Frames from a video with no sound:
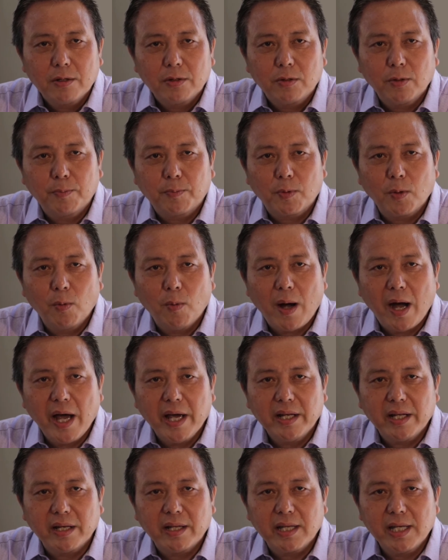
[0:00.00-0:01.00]
to
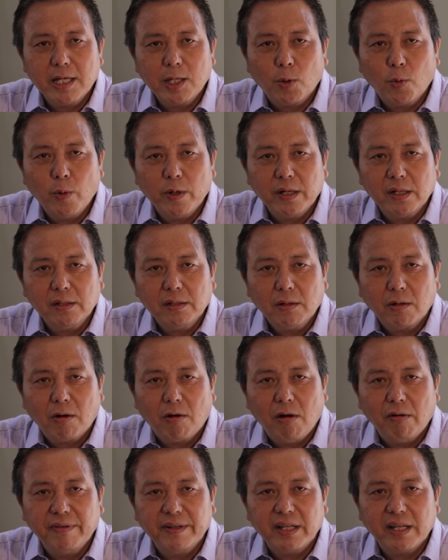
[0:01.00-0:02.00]
provide an equal
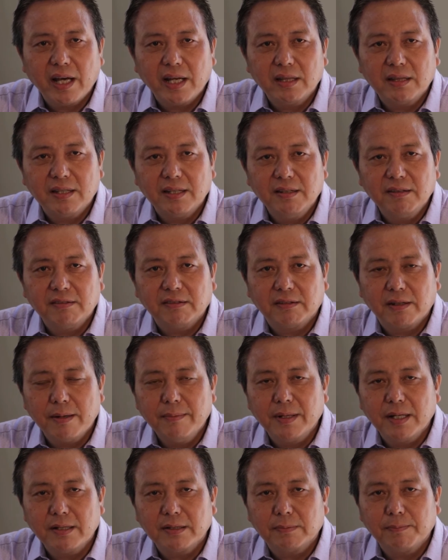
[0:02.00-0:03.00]
COVID-19
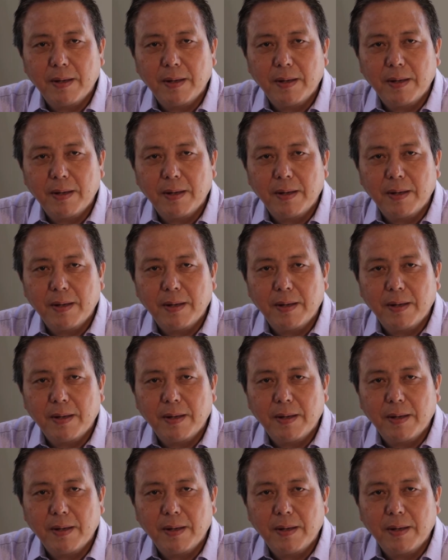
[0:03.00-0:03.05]
stimulus